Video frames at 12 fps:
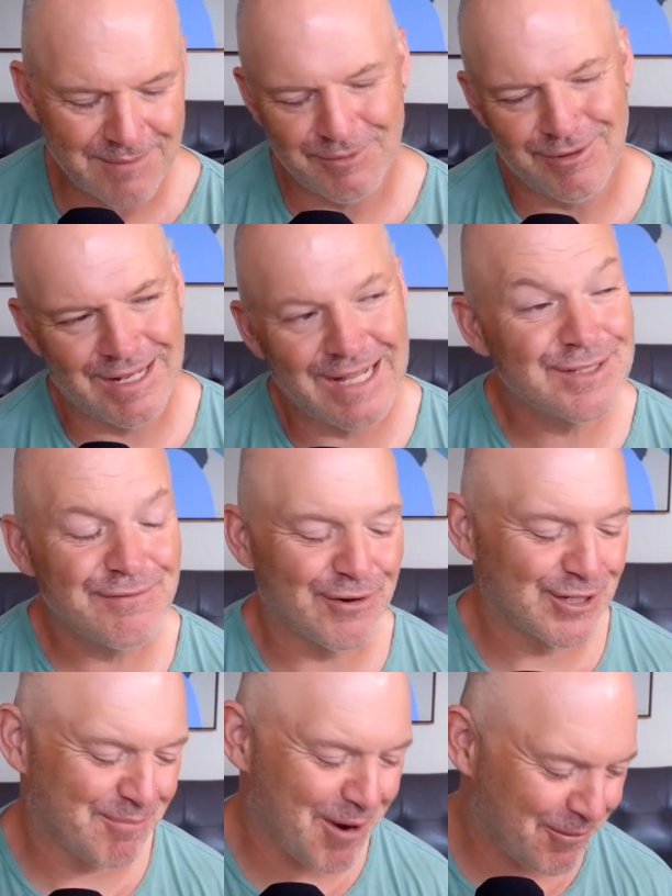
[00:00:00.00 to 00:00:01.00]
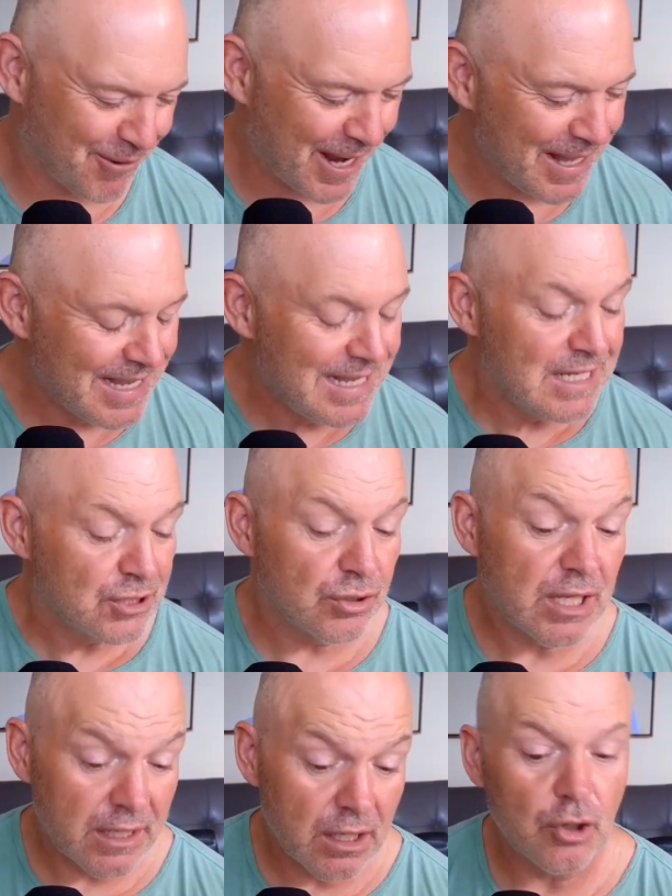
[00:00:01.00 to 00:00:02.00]
Right? That's the first part, right? So
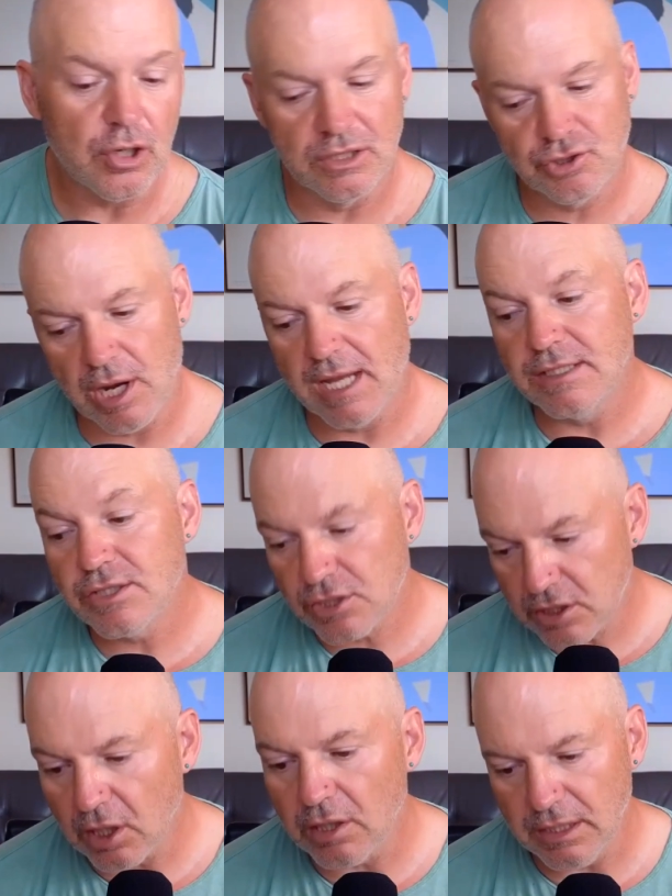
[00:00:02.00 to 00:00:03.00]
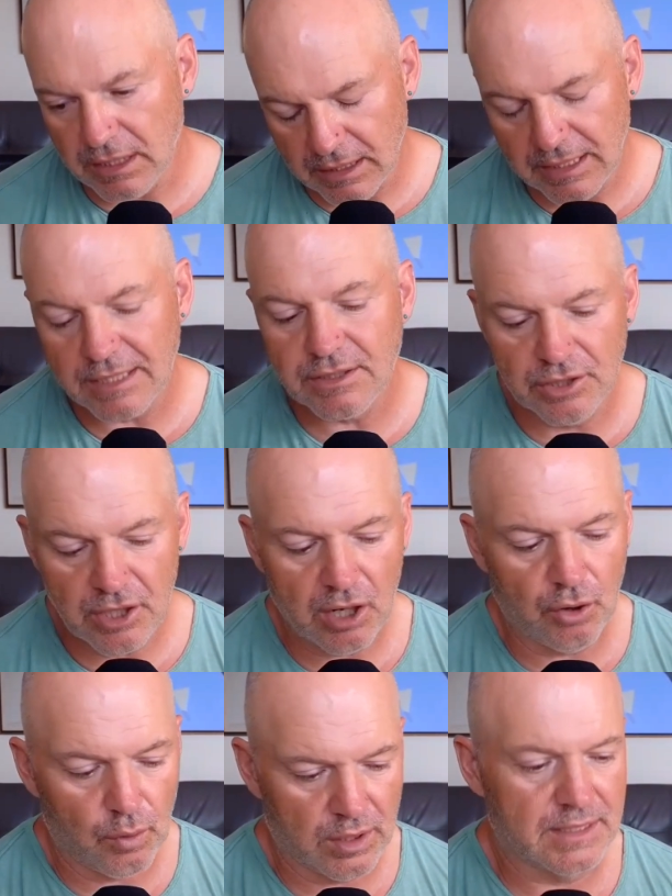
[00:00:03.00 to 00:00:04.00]
then, look, I'll try and study and get to know what the